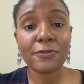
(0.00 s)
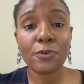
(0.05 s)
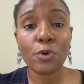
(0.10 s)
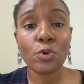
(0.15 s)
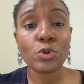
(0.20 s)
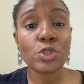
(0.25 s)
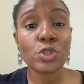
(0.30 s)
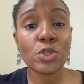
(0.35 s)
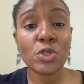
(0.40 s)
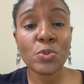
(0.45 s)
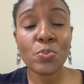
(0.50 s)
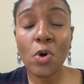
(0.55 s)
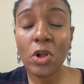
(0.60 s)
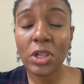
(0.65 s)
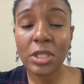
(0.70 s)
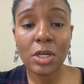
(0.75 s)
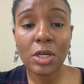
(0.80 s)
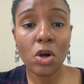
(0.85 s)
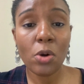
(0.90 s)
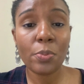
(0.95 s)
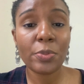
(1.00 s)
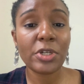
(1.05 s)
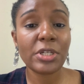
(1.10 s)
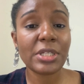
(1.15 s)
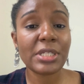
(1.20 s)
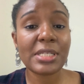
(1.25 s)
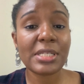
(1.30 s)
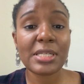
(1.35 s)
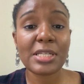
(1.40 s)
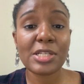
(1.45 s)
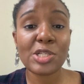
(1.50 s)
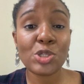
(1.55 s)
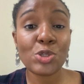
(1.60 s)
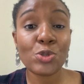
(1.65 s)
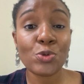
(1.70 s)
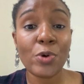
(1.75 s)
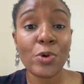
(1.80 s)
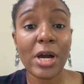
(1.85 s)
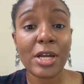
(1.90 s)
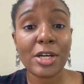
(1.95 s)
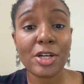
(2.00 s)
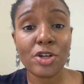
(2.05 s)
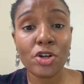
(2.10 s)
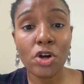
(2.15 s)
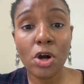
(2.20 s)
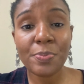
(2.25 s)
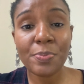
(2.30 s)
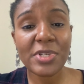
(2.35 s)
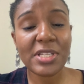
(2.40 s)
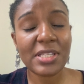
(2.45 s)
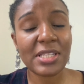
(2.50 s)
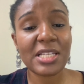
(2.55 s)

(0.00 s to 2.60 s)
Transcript: for smaller communities to adopt